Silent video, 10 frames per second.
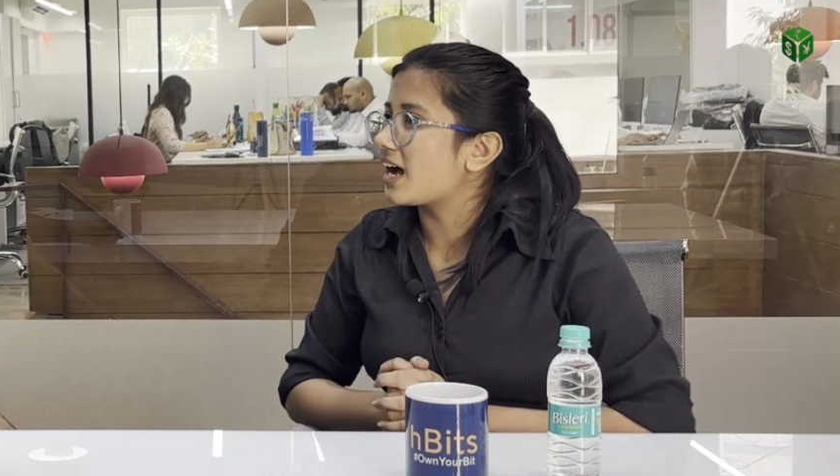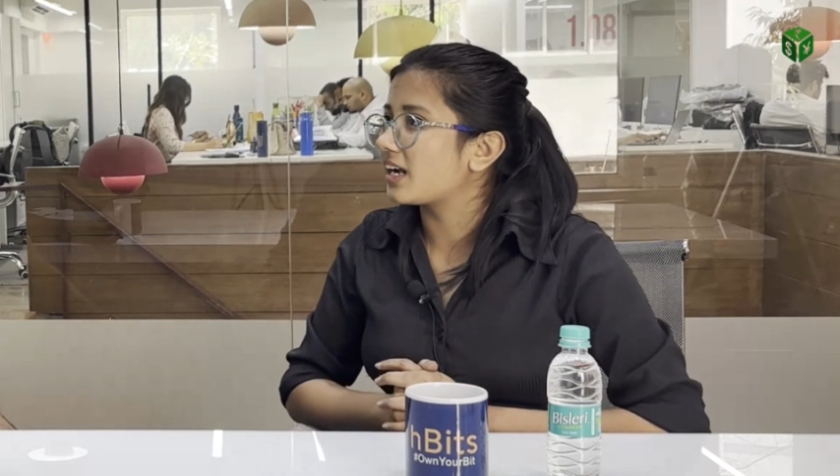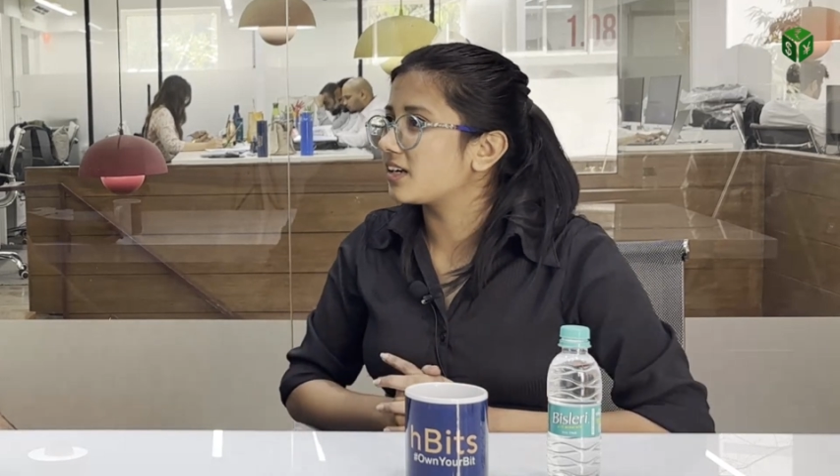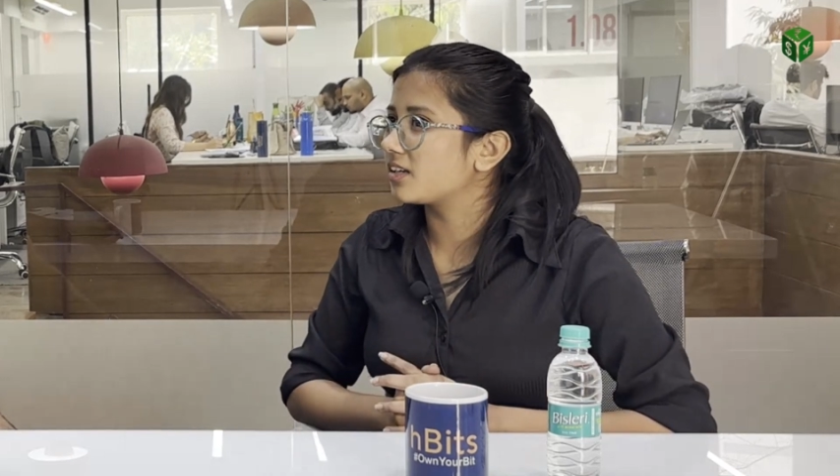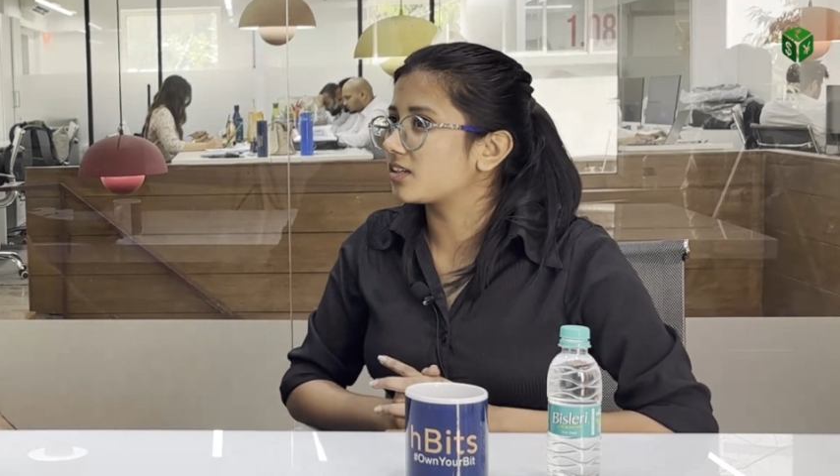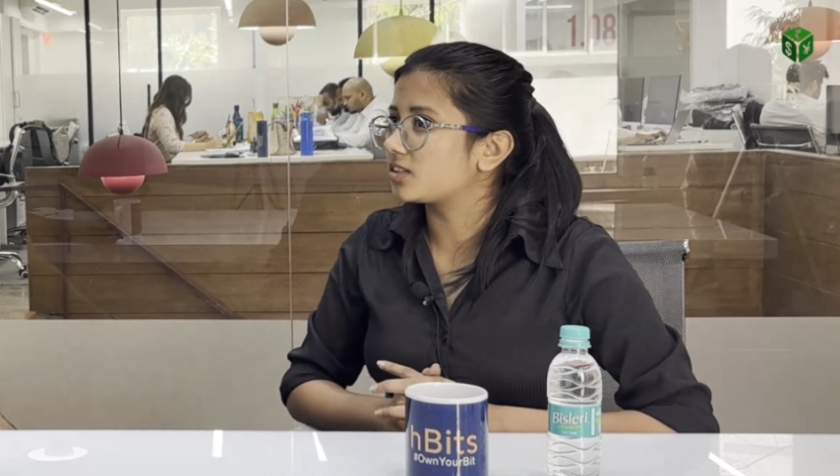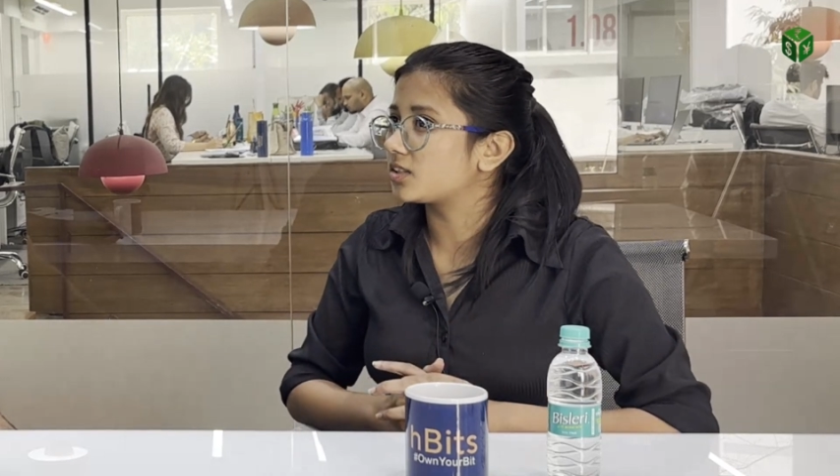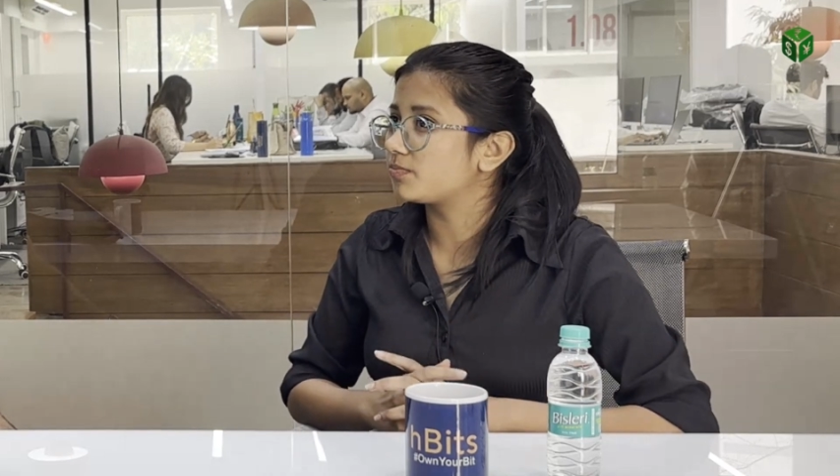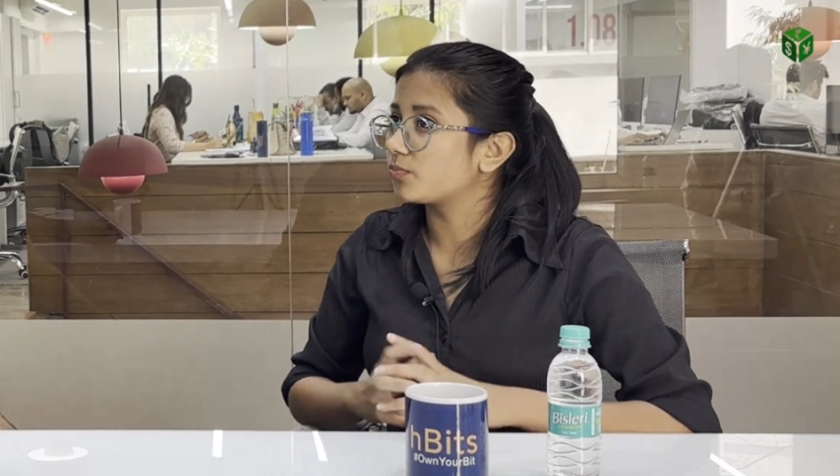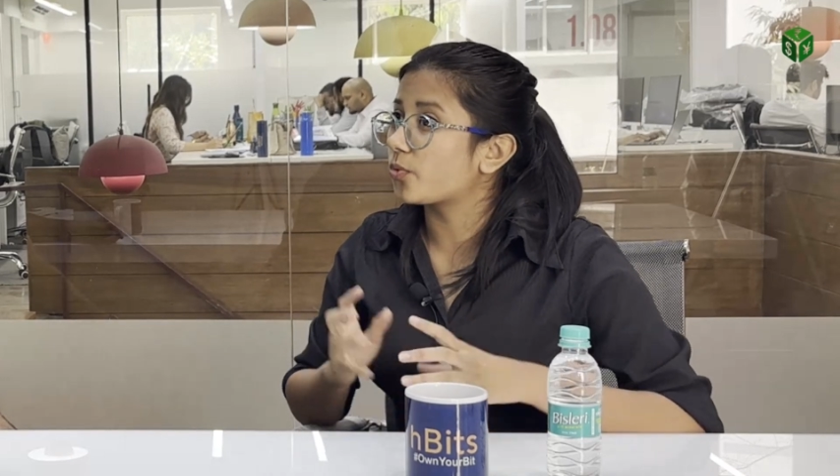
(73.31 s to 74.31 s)
And
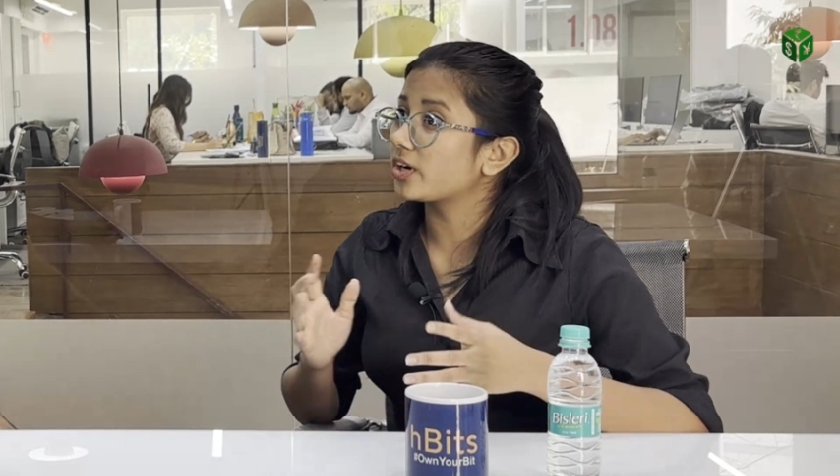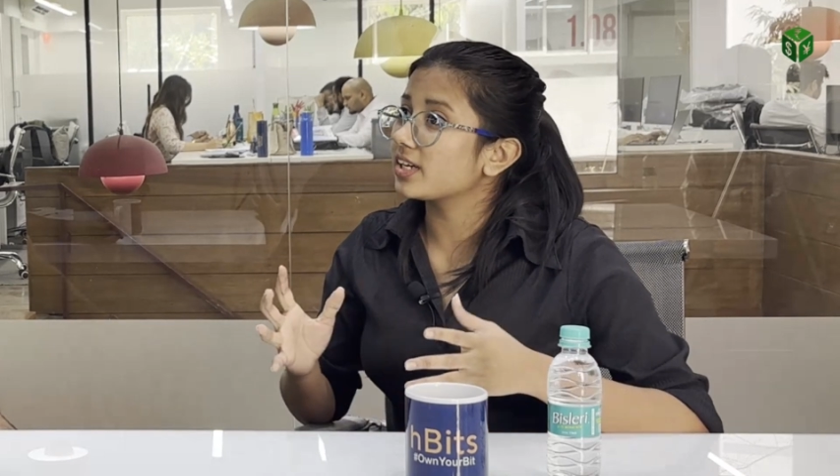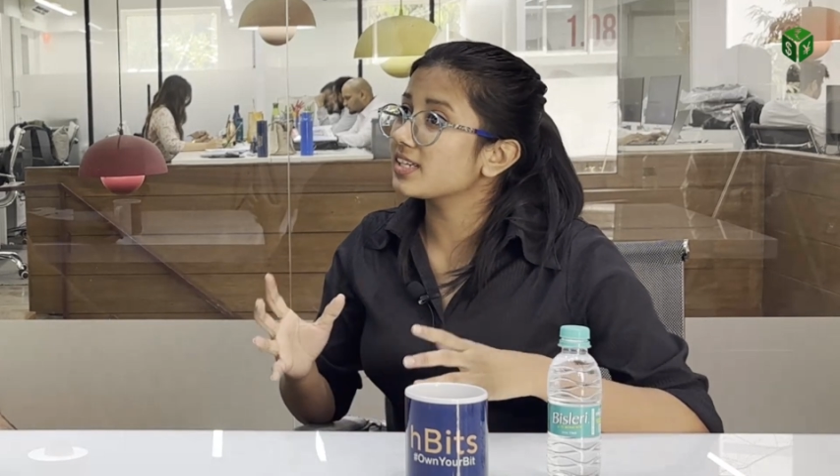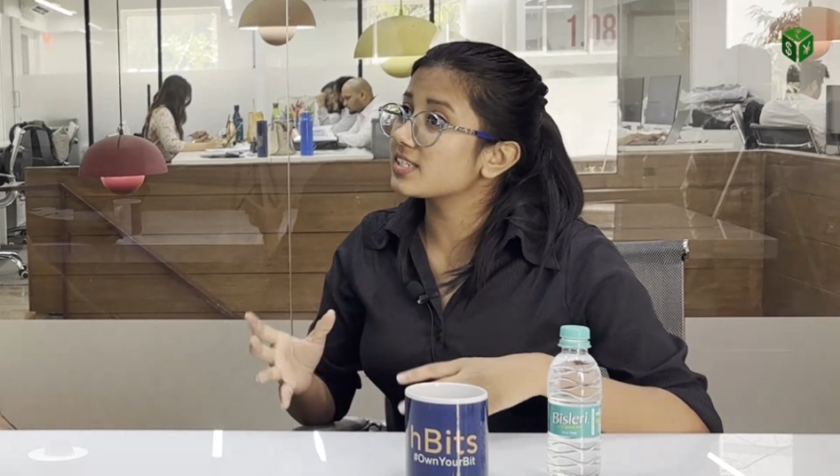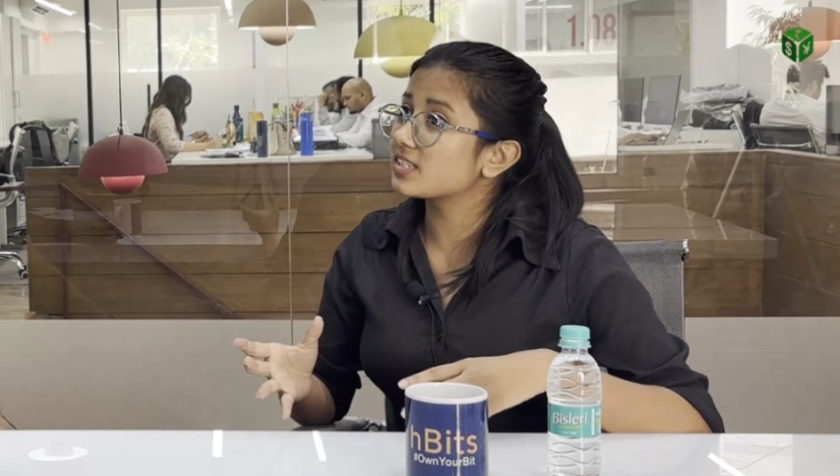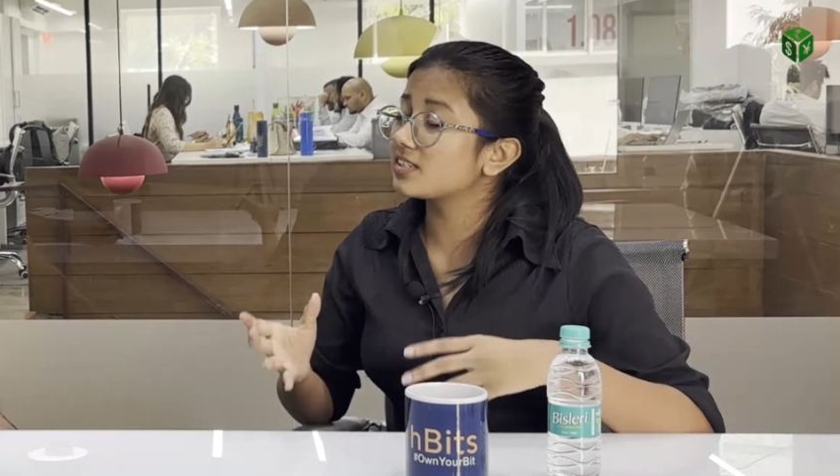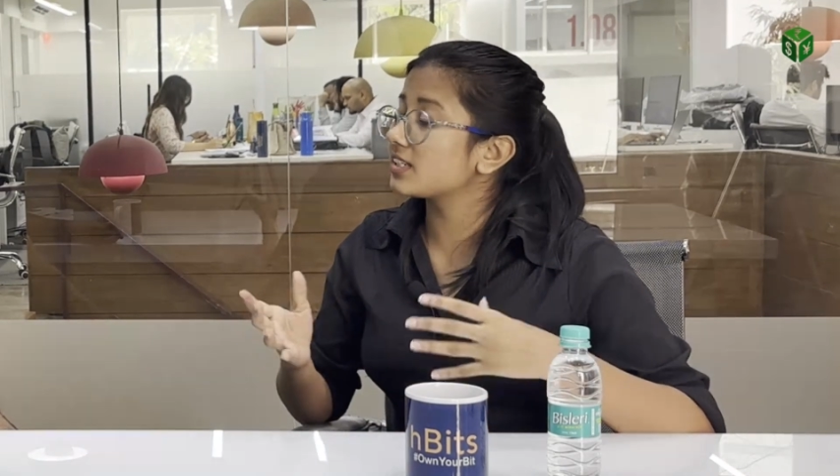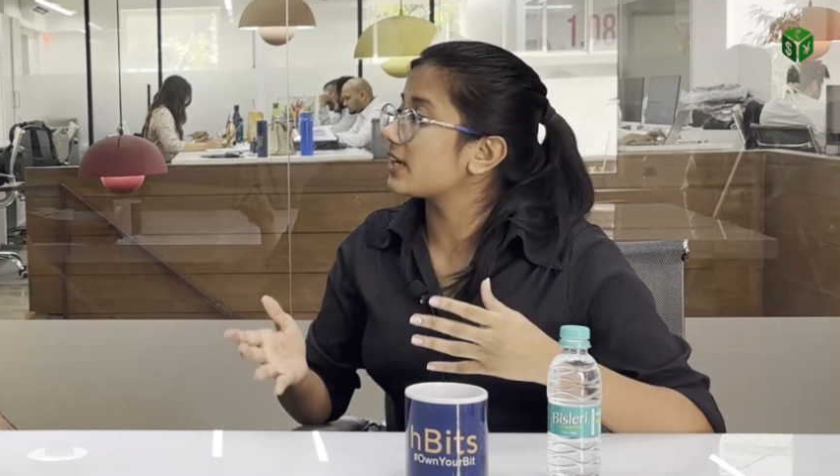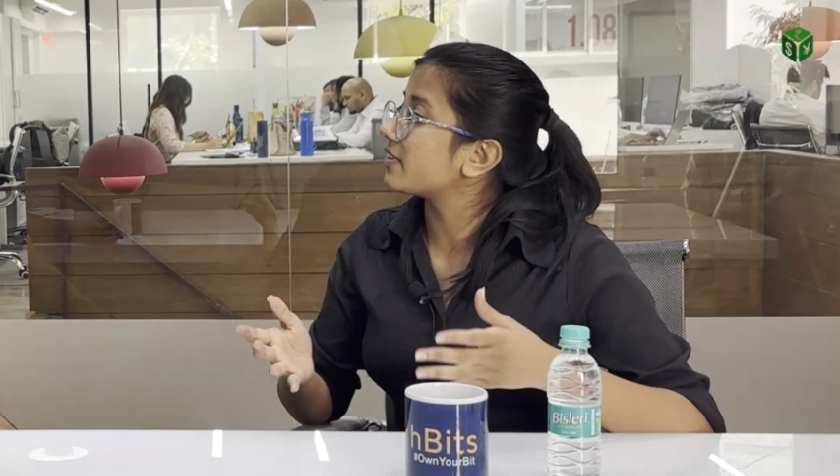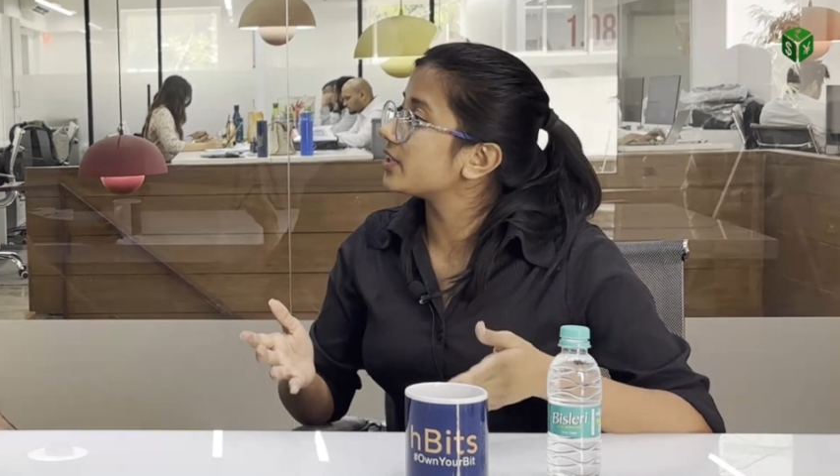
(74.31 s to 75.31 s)
what is
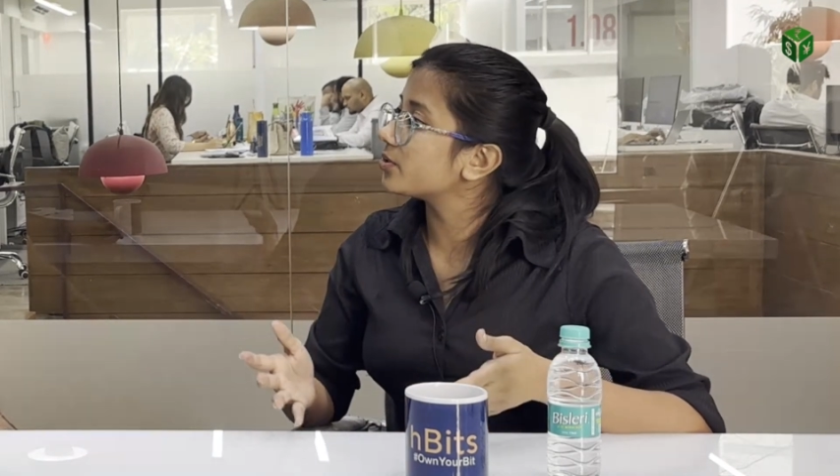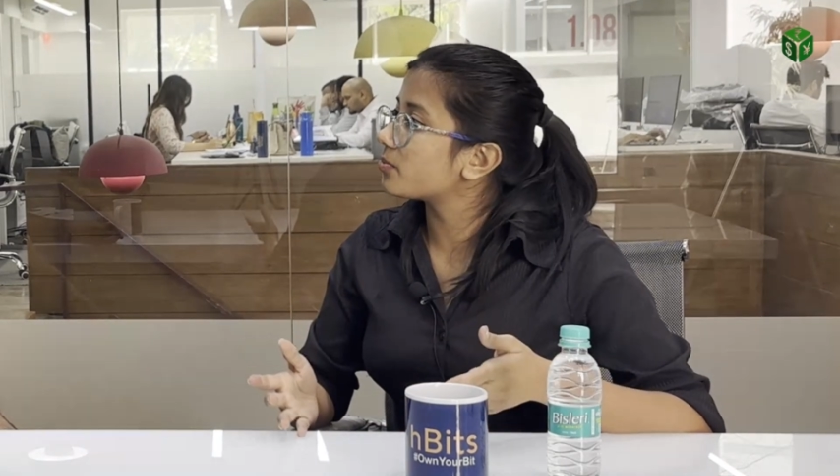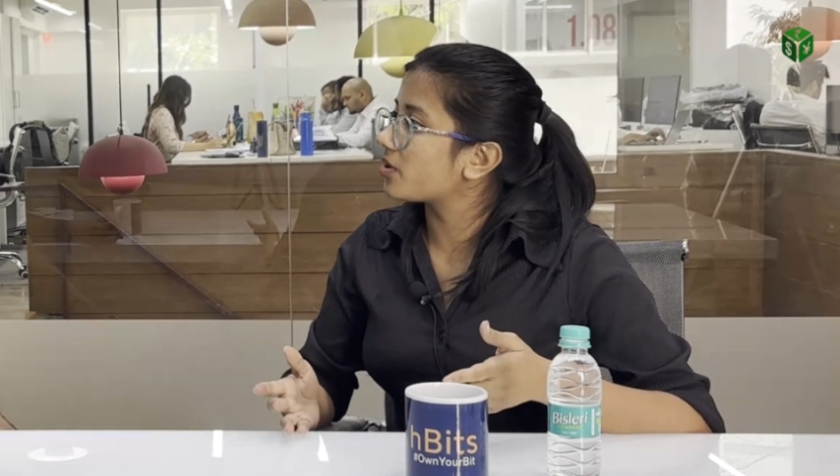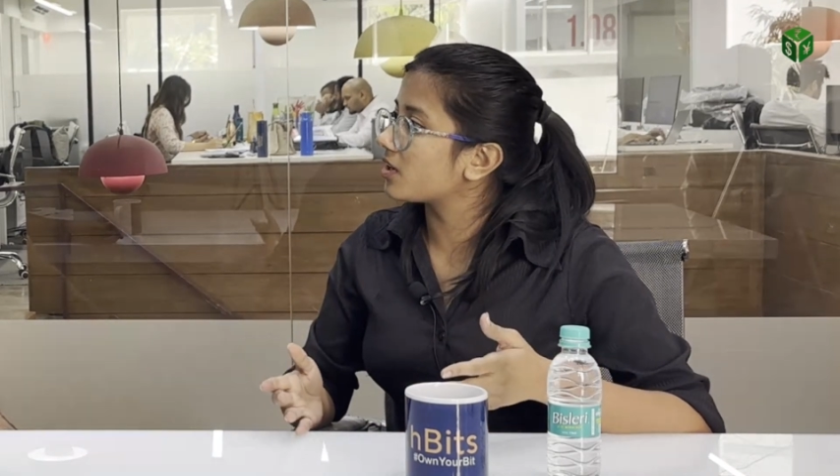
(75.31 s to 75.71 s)
the revenue